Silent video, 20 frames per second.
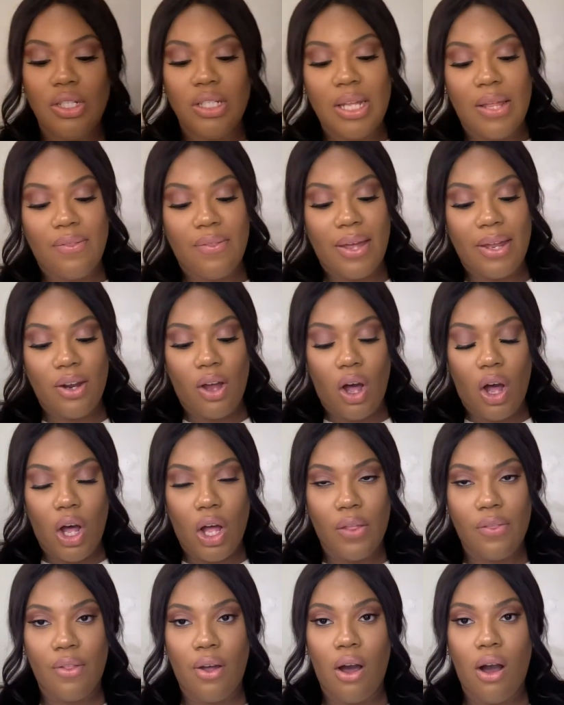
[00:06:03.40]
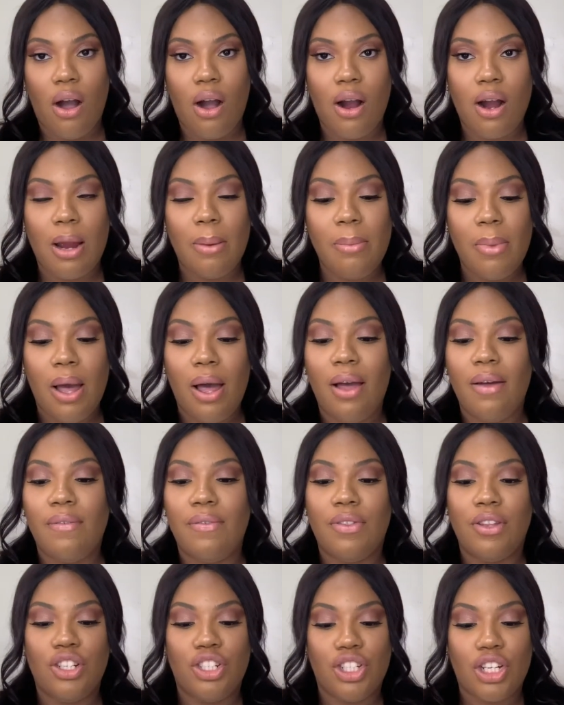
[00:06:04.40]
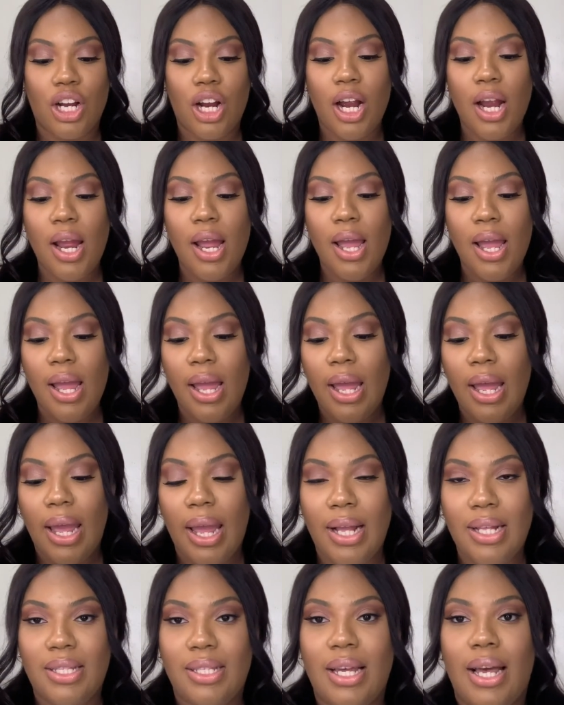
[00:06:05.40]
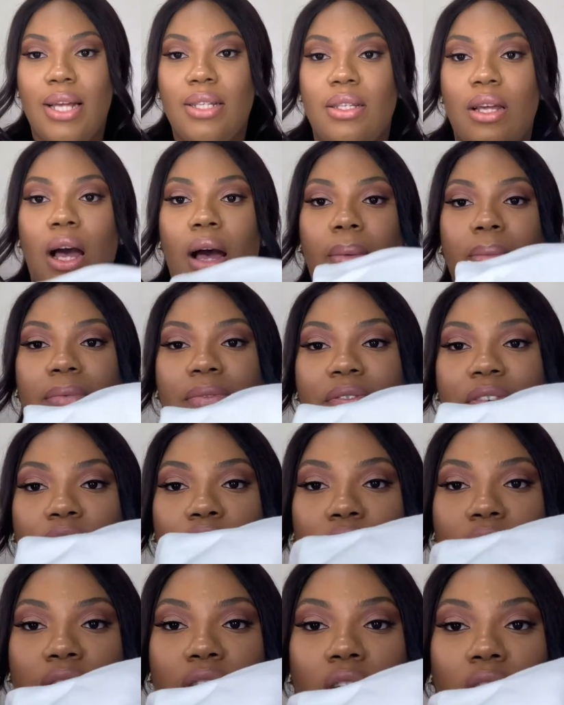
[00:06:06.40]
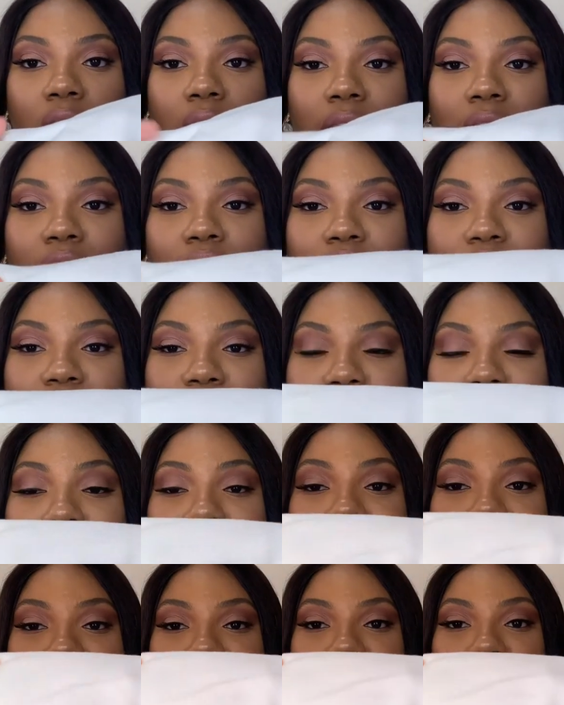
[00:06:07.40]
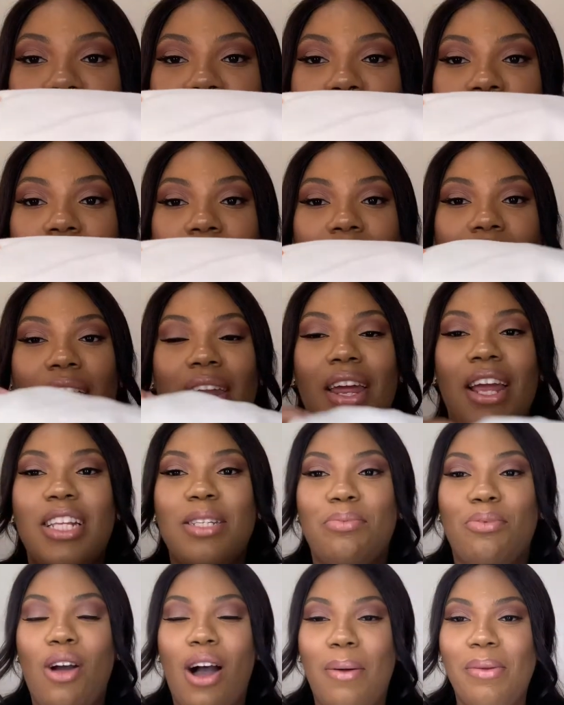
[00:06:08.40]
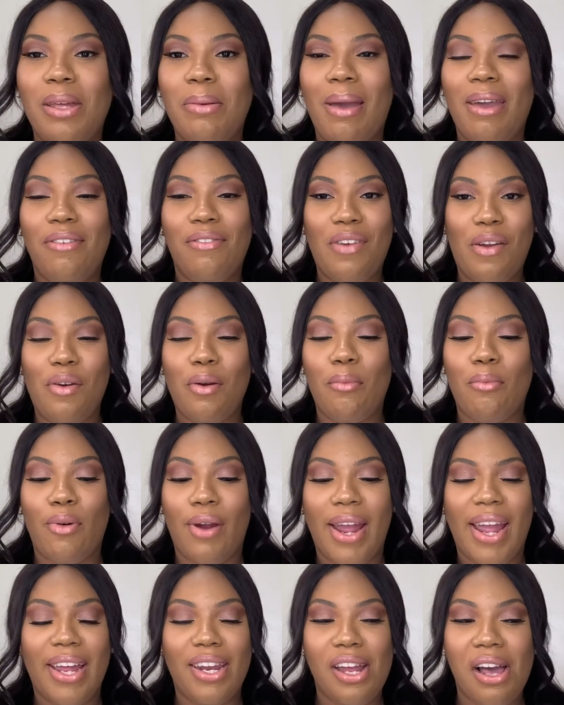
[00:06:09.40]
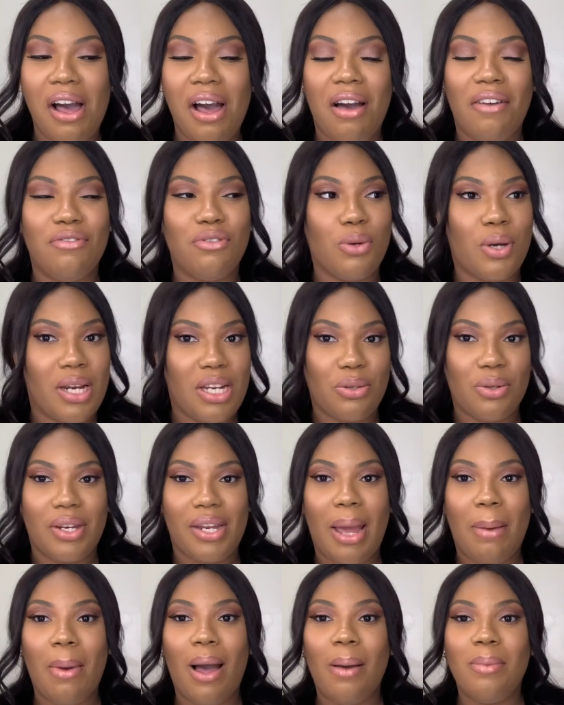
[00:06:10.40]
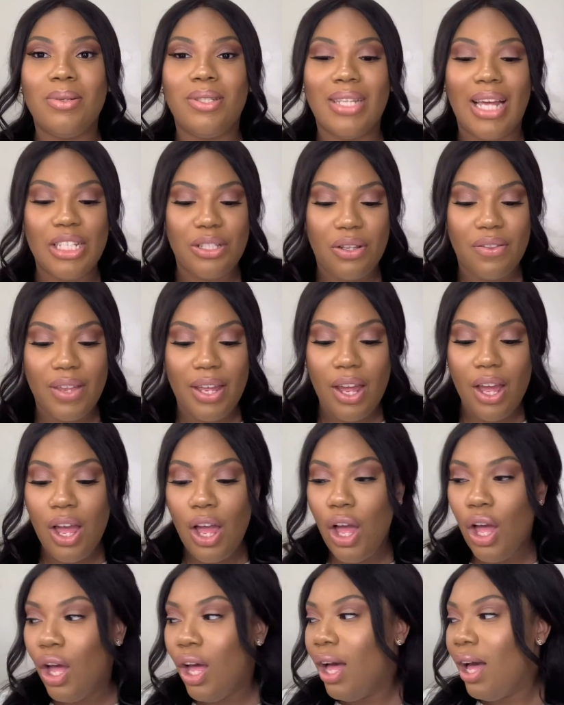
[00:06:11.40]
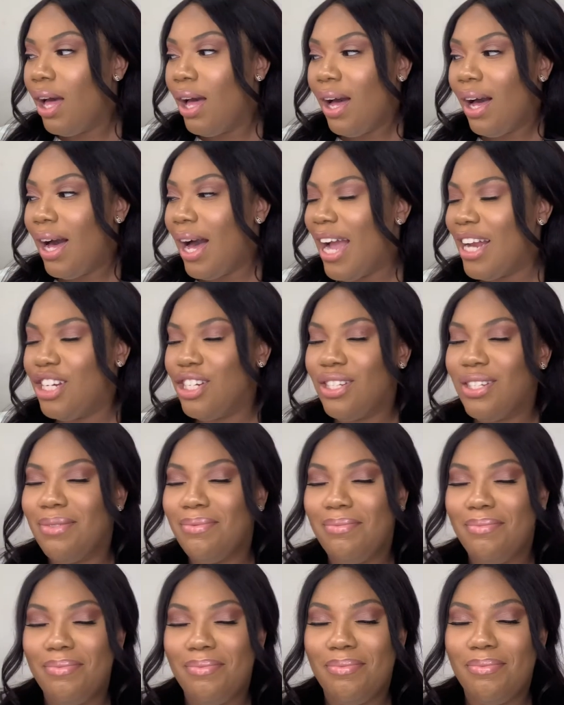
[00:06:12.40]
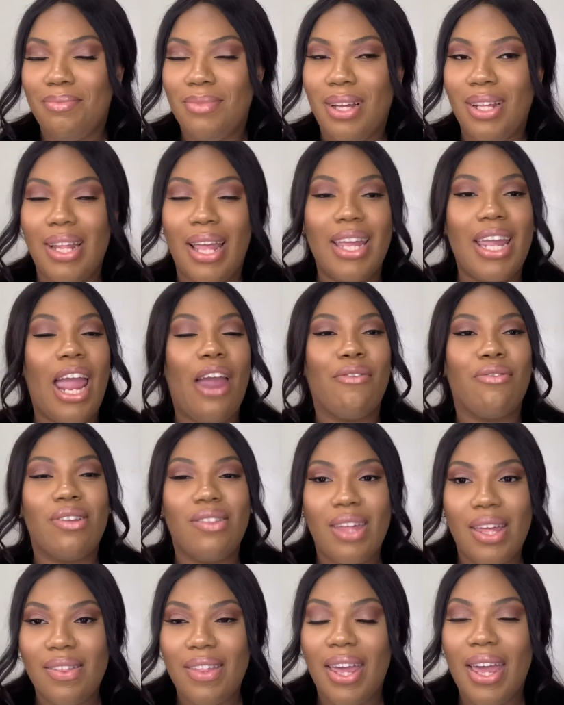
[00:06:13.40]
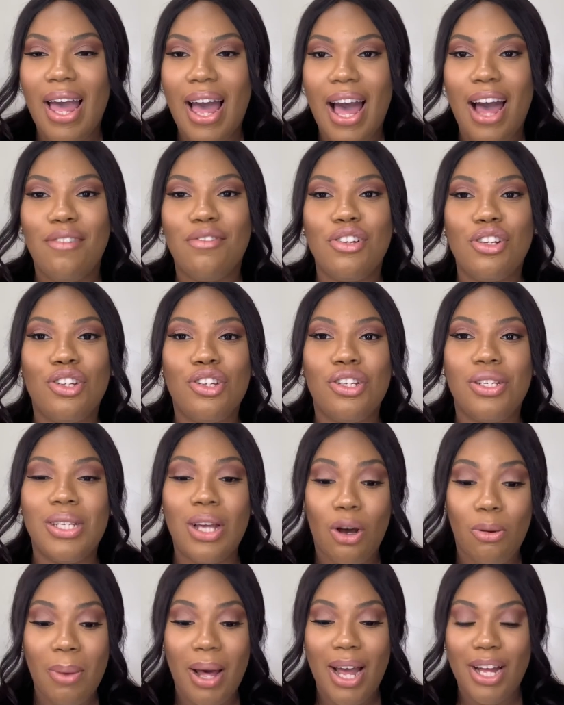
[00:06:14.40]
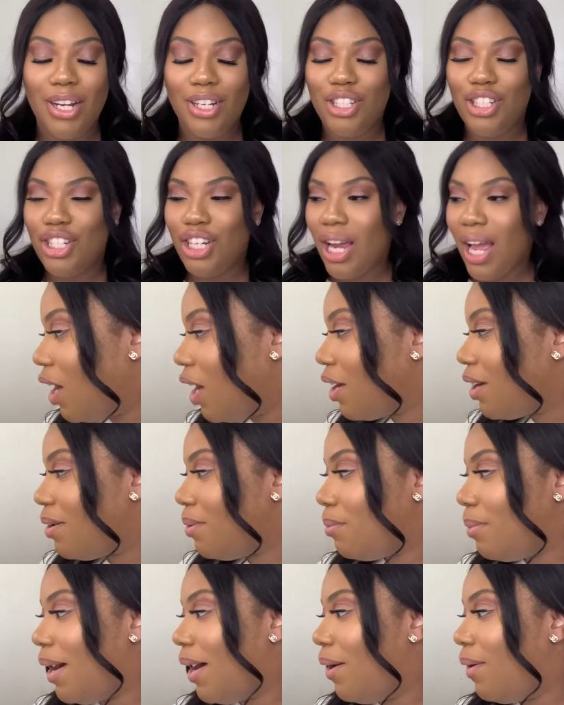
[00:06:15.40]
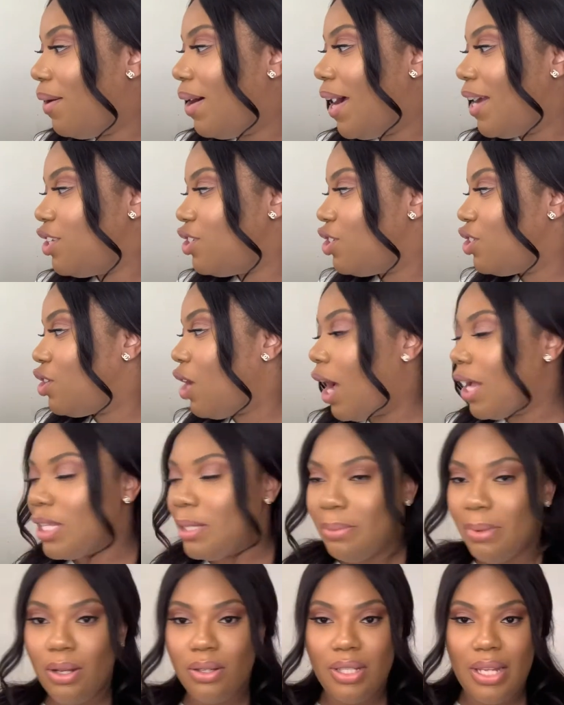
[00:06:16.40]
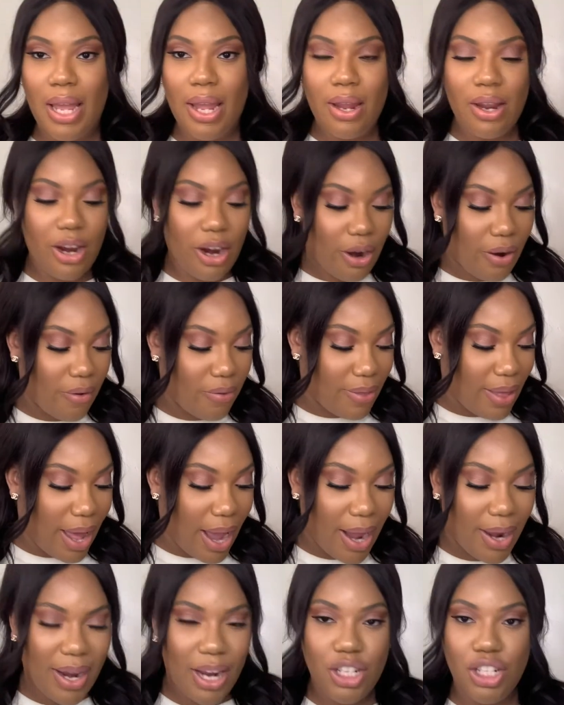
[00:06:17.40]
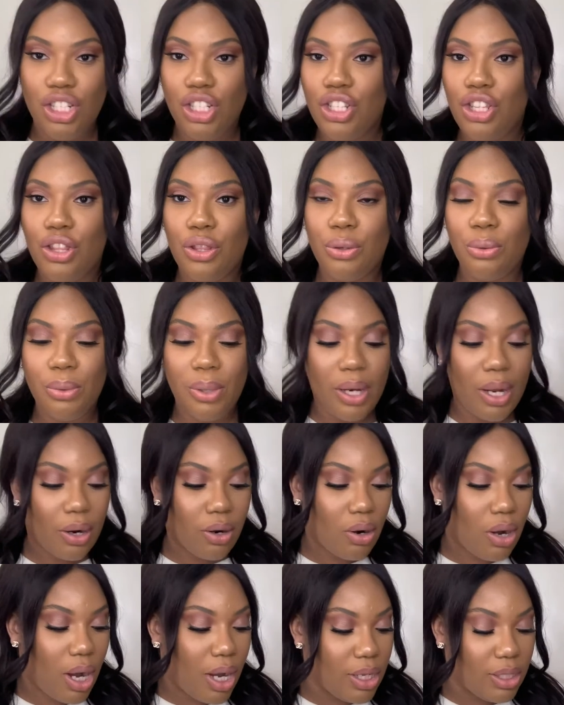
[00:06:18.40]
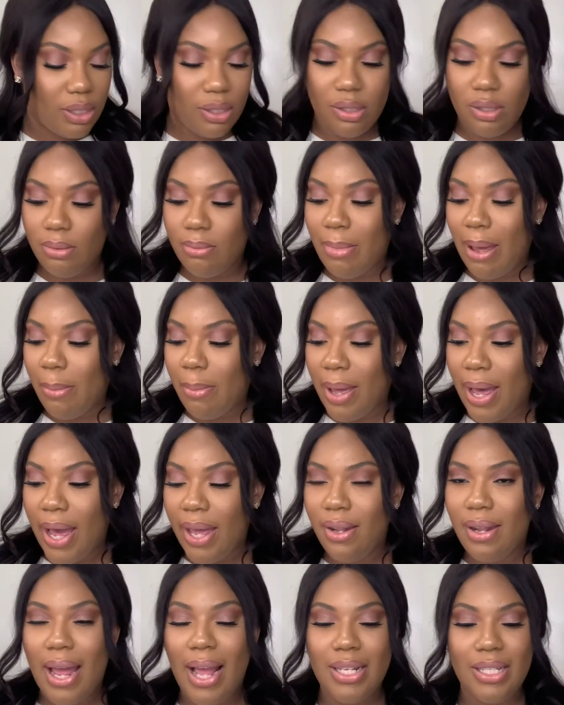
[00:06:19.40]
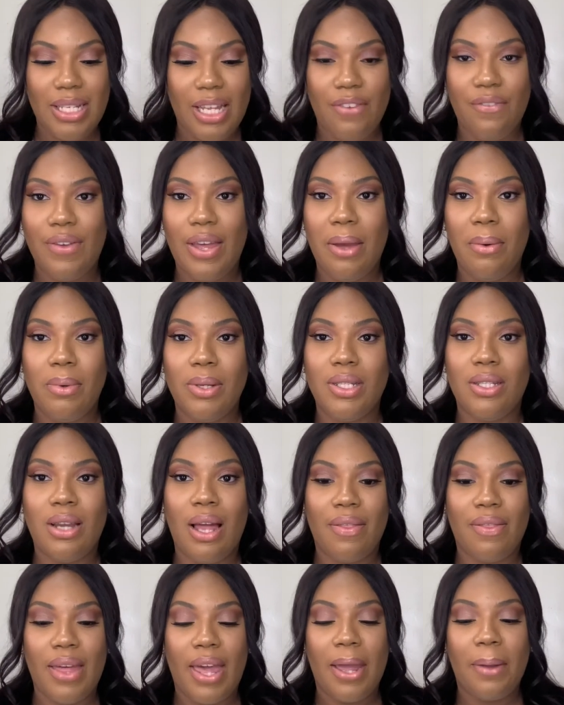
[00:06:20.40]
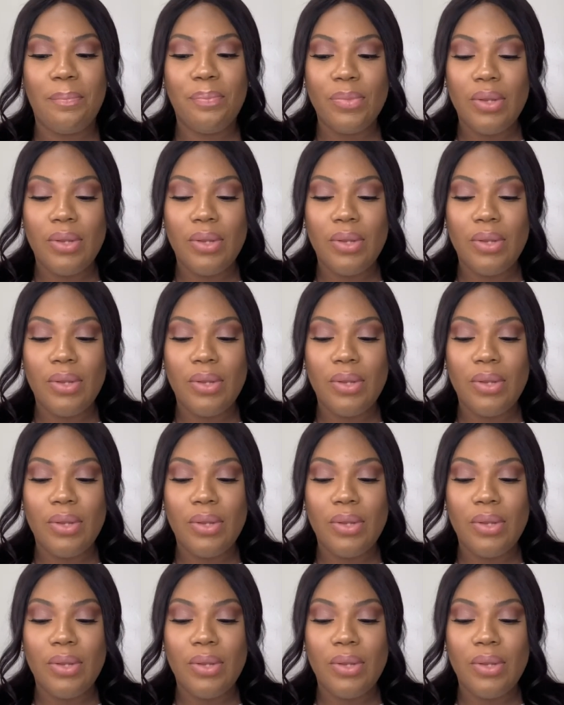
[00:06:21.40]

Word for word: and then on the arm of the shirt it says um fear of god so yeah fear of god is probably my favorite brand of 2020 i'm obsessed with it i just like everything they have so much wow, I just talked about taking care of that and I just threw it across my bed as if it was nothing.